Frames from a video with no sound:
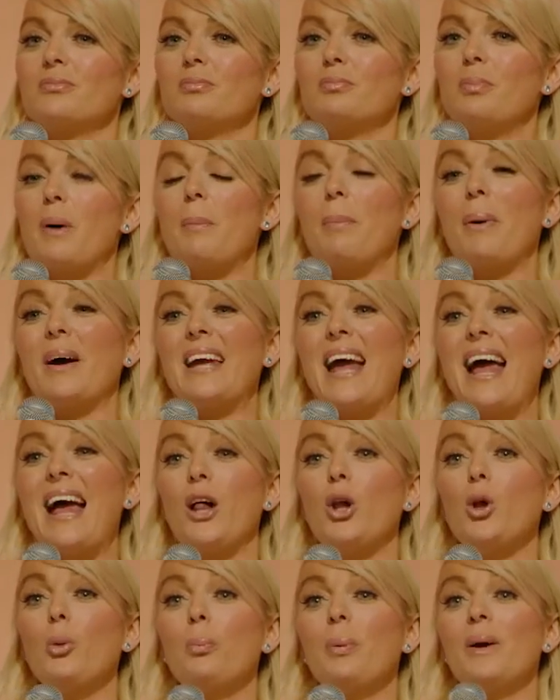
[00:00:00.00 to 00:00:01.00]
but by
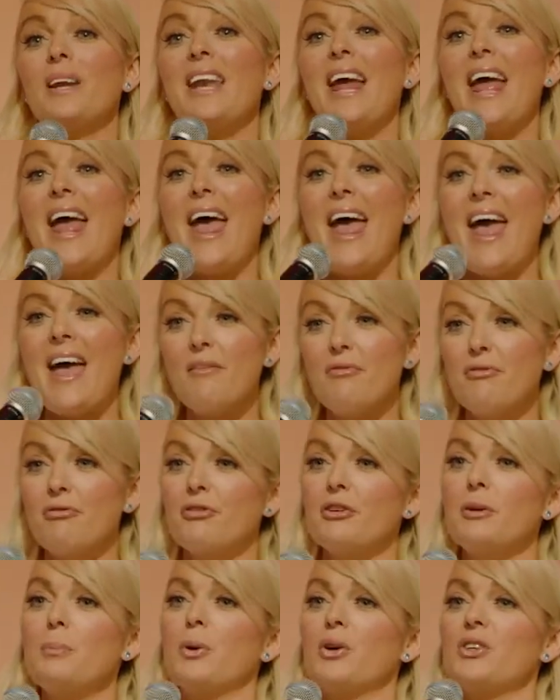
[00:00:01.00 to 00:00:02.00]
helping
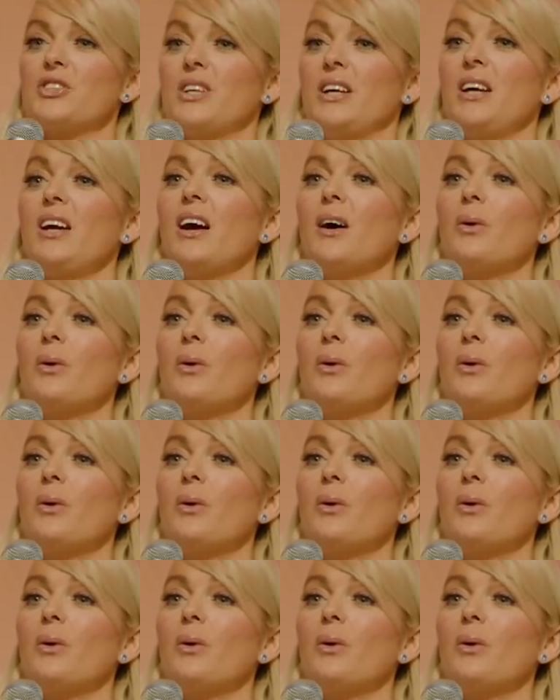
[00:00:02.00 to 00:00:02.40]
everybody